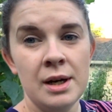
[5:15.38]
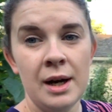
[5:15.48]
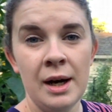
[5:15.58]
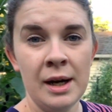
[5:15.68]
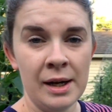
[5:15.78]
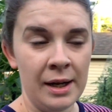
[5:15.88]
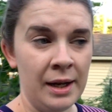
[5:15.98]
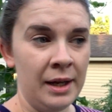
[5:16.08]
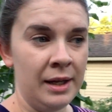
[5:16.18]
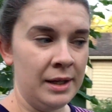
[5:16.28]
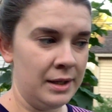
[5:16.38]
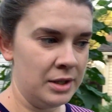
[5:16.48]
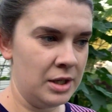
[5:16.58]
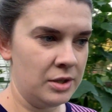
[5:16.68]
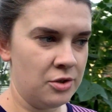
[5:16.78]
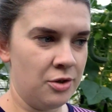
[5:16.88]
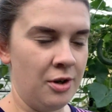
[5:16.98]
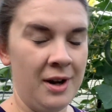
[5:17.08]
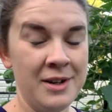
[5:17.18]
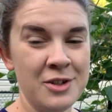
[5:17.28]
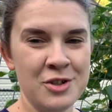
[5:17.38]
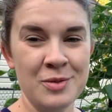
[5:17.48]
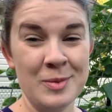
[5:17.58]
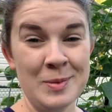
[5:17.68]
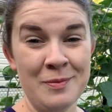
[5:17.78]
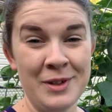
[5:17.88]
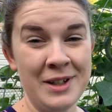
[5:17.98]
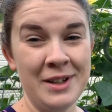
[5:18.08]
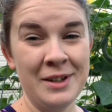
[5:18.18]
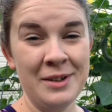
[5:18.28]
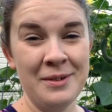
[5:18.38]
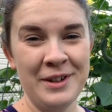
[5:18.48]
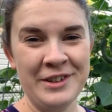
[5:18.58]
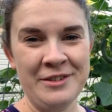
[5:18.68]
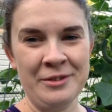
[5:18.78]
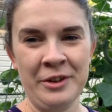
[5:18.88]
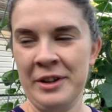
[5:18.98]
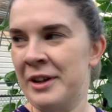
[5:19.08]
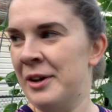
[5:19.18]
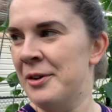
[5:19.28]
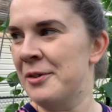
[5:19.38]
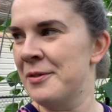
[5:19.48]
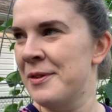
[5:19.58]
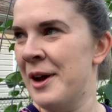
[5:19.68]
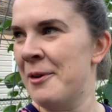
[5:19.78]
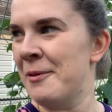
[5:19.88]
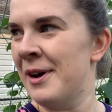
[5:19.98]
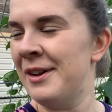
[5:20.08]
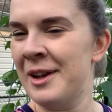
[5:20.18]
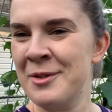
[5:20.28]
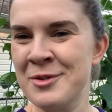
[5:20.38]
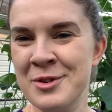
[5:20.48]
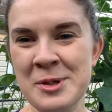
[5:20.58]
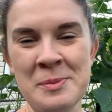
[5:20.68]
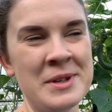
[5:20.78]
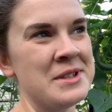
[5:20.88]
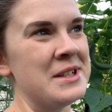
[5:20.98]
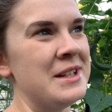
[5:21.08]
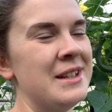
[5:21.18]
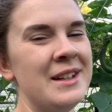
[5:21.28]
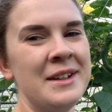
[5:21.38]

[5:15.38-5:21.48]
I tried to shoot some video. It didn't really go that well. I was so busy.